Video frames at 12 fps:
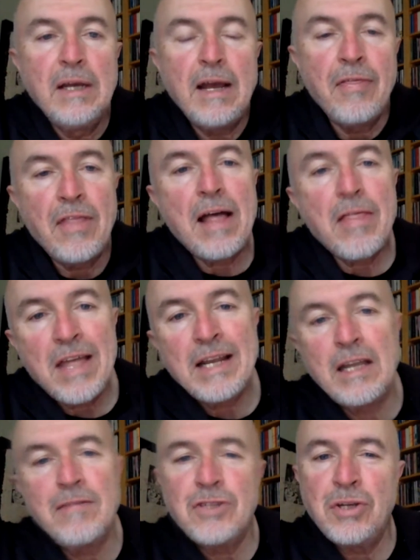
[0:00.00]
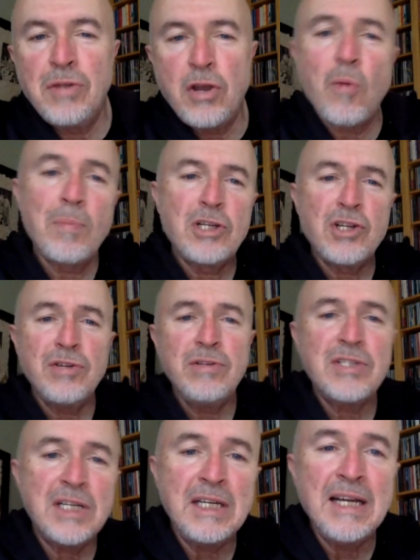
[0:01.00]
And that then gives you the
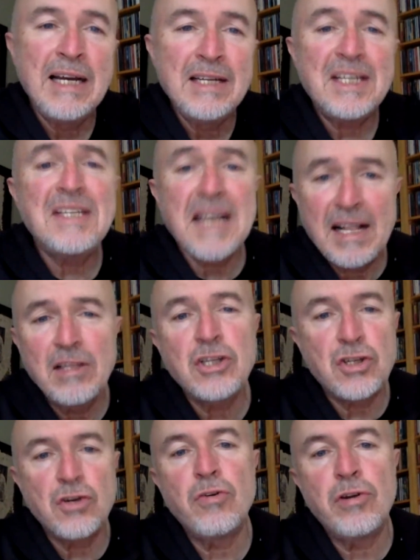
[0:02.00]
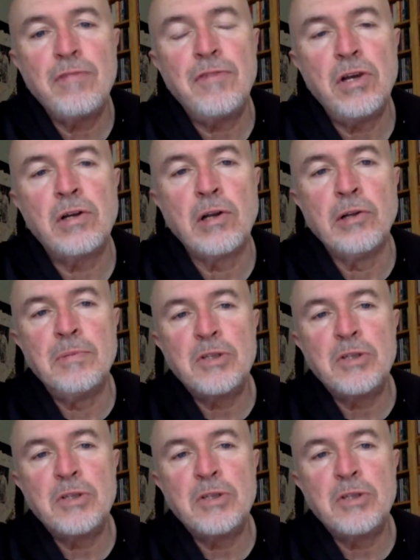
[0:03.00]
opportunity to tell the story of your club,